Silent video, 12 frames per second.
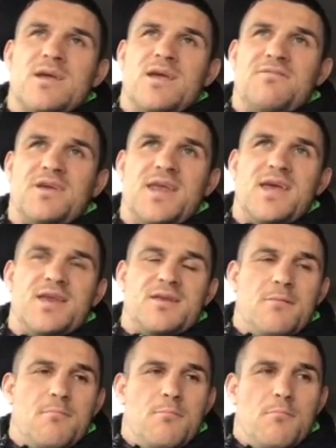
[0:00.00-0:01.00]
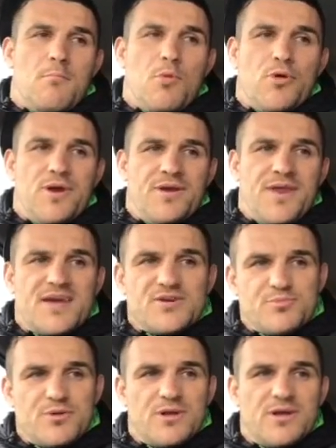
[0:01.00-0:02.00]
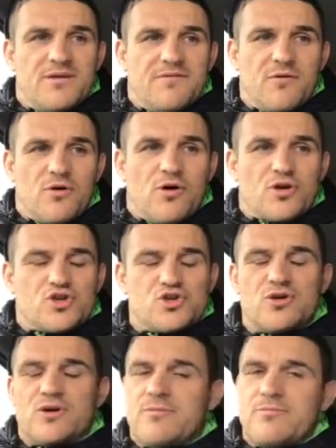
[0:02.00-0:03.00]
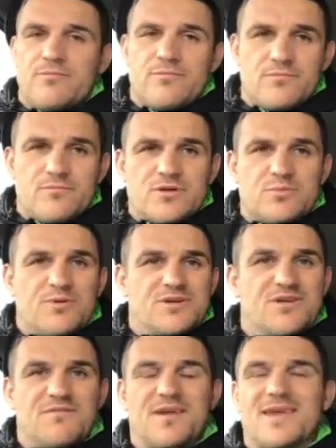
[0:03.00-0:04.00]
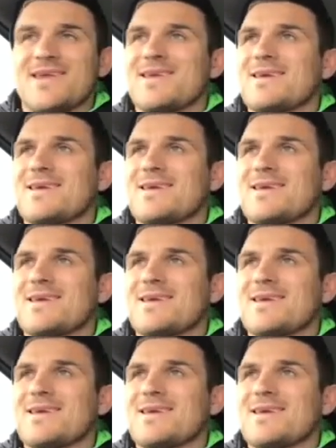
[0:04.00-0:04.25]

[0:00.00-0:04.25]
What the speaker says: If you need money desperately for a certain specific